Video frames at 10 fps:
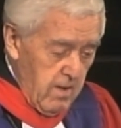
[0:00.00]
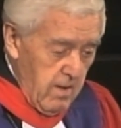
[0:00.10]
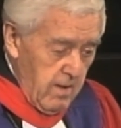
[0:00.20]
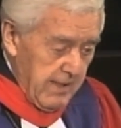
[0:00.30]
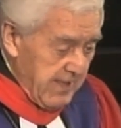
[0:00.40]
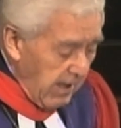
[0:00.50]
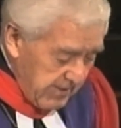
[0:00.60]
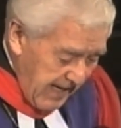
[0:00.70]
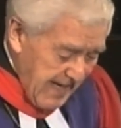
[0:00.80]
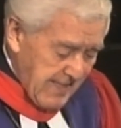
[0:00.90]
And our
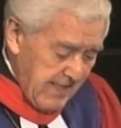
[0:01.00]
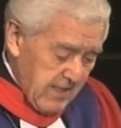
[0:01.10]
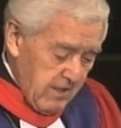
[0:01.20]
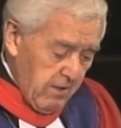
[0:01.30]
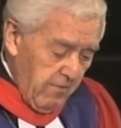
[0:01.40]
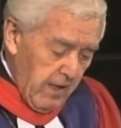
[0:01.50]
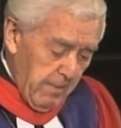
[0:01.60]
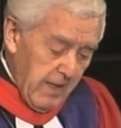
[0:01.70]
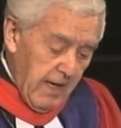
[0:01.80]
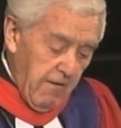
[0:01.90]
task is to develop
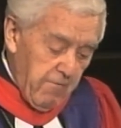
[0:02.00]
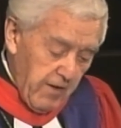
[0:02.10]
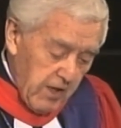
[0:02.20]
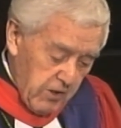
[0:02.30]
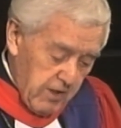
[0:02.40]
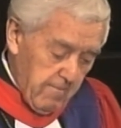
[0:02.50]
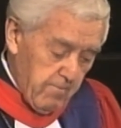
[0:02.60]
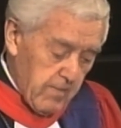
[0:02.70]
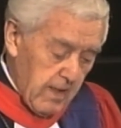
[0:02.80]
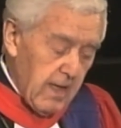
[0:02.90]
our faith
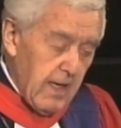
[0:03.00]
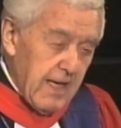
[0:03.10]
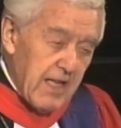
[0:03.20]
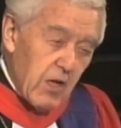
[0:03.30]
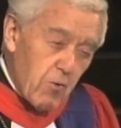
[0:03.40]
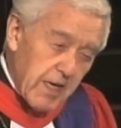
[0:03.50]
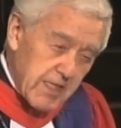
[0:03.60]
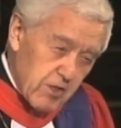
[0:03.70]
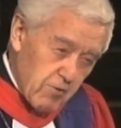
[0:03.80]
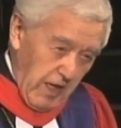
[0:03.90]
in the right
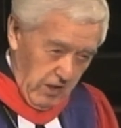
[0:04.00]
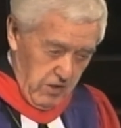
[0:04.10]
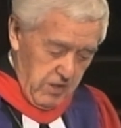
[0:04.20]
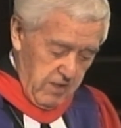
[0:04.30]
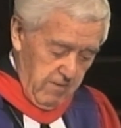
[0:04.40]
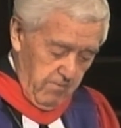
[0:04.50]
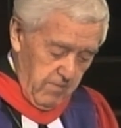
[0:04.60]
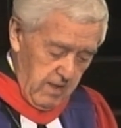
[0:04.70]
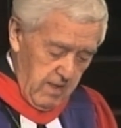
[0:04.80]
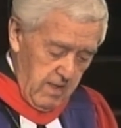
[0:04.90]
strengths
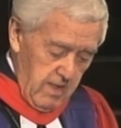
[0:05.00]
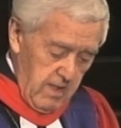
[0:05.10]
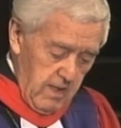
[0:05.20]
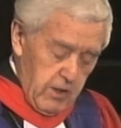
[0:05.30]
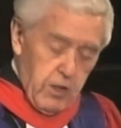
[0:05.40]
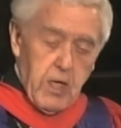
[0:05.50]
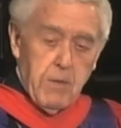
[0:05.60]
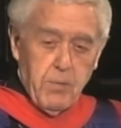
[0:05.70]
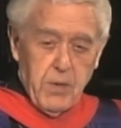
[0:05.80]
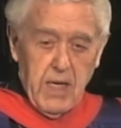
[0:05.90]
to
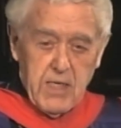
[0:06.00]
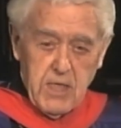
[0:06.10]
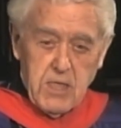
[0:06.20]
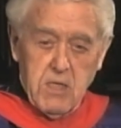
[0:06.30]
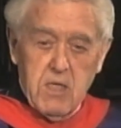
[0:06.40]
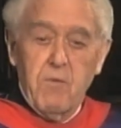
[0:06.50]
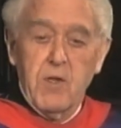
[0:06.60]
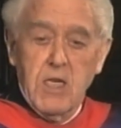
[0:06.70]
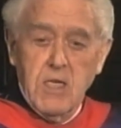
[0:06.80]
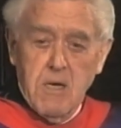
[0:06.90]
cope with our
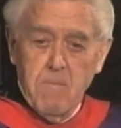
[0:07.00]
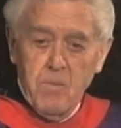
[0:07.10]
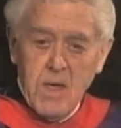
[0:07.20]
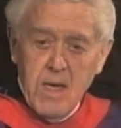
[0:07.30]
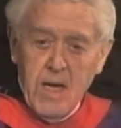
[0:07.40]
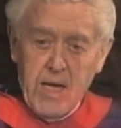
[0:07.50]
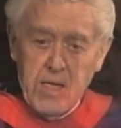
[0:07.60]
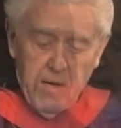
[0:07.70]
sensitivities and our